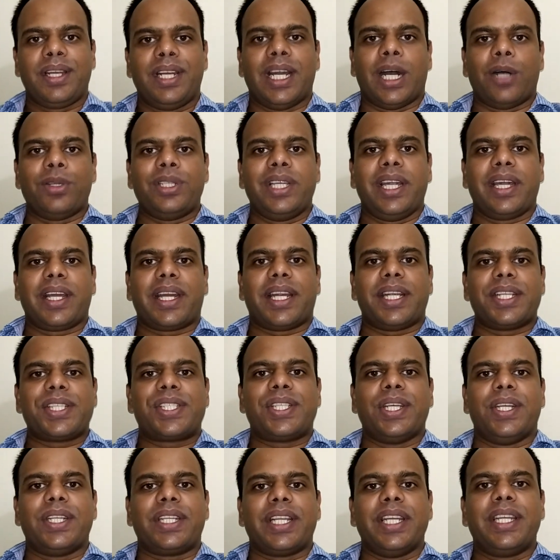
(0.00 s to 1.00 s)
Now there are
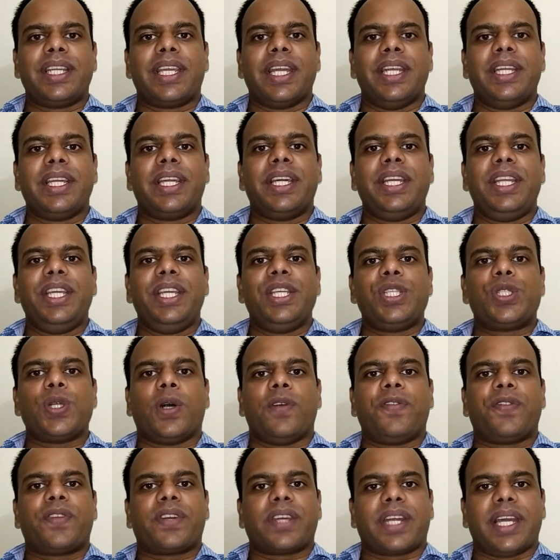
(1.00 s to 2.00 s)
certain categories
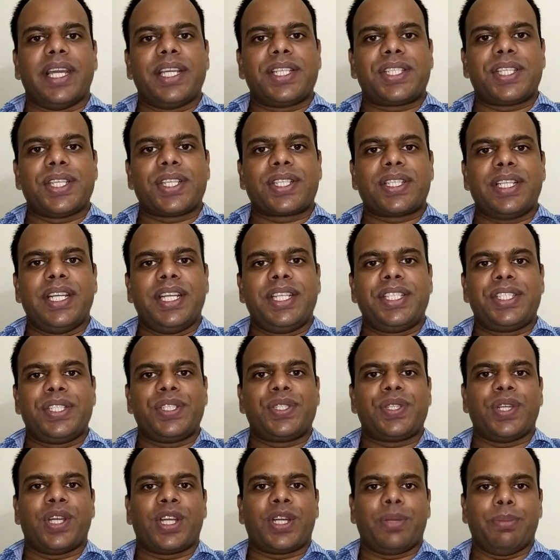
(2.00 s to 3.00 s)
of crisis, ladies
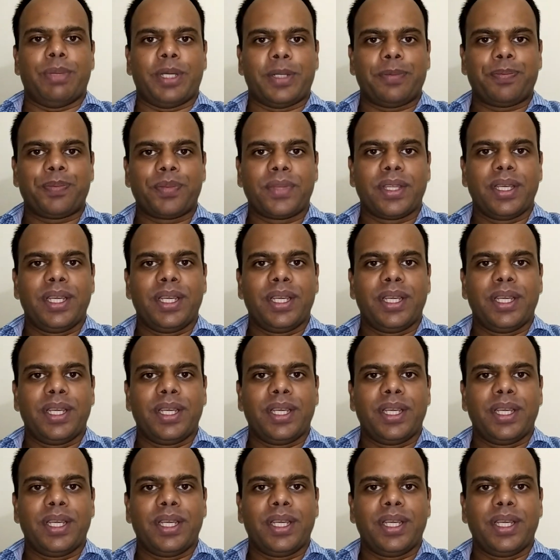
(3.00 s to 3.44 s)
and gentlemen.